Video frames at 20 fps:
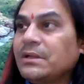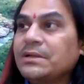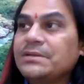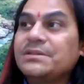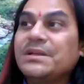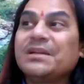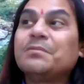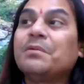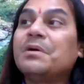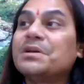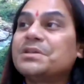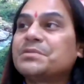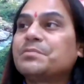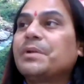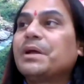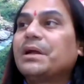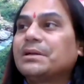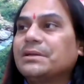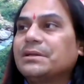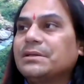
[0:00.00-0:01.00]
That is the
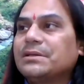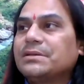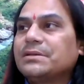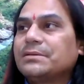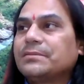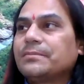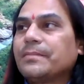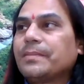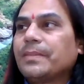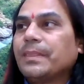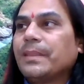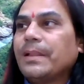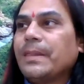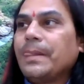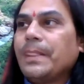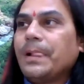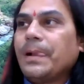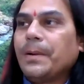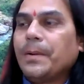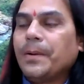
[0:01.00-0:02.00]
advanced practice.
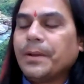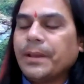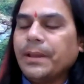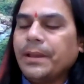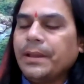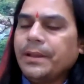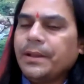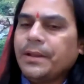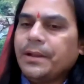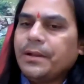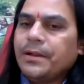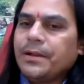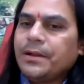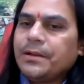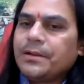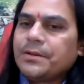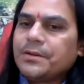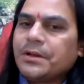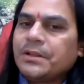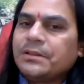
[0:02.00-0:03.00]
Okay.
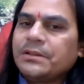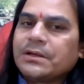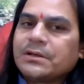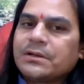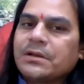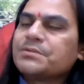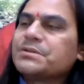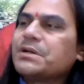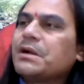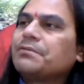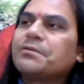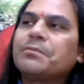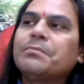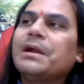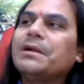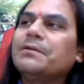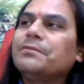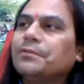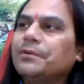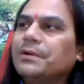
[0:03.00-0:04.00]
And that comes after
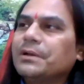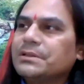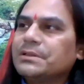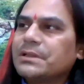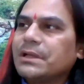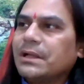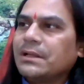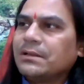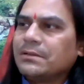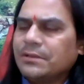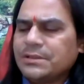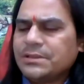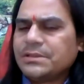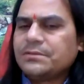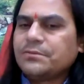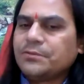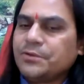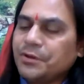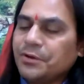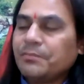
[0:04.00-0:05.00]
mindfulness. And
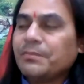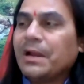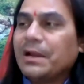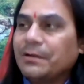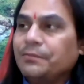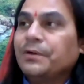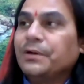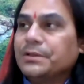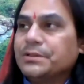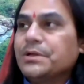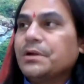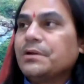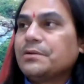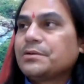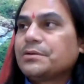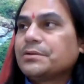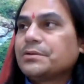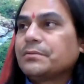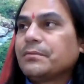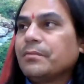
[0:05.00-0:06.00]
this during mindfulness.
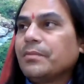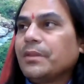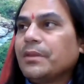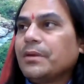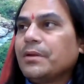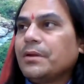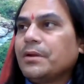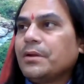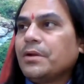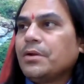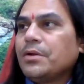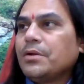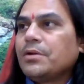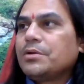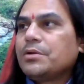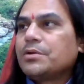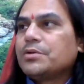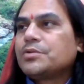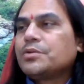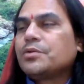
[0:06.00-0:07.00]

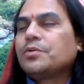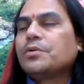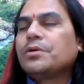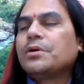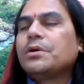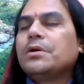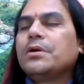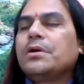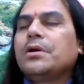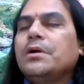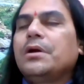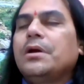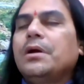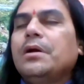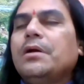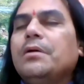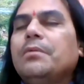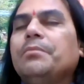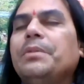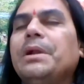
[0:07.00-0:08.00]
So
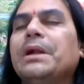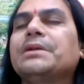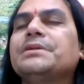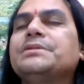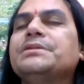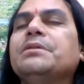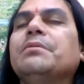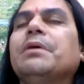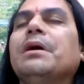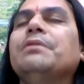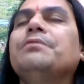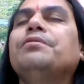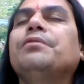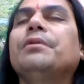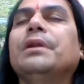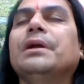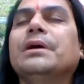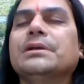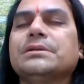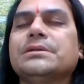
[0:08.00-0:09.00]
practicing
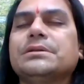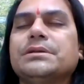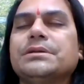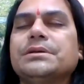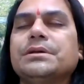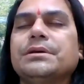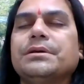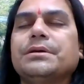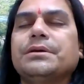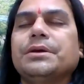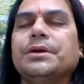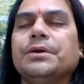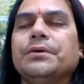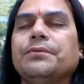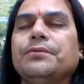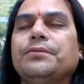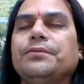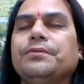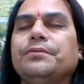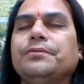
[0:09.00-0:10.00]
mindfulness,
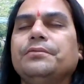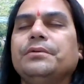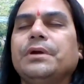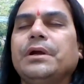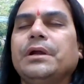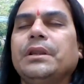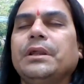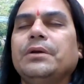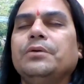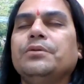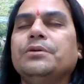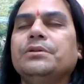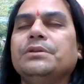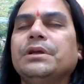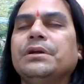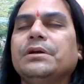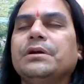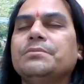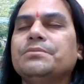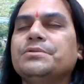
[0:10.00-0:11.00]
if any good
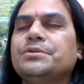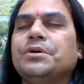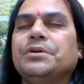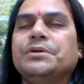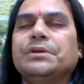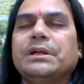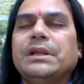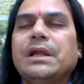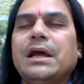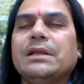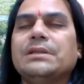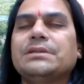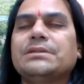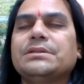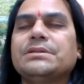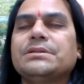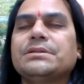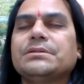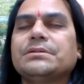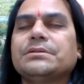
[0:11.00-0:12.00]
thing comes, don't
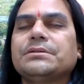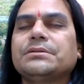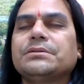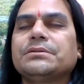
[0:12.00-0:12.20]
attach.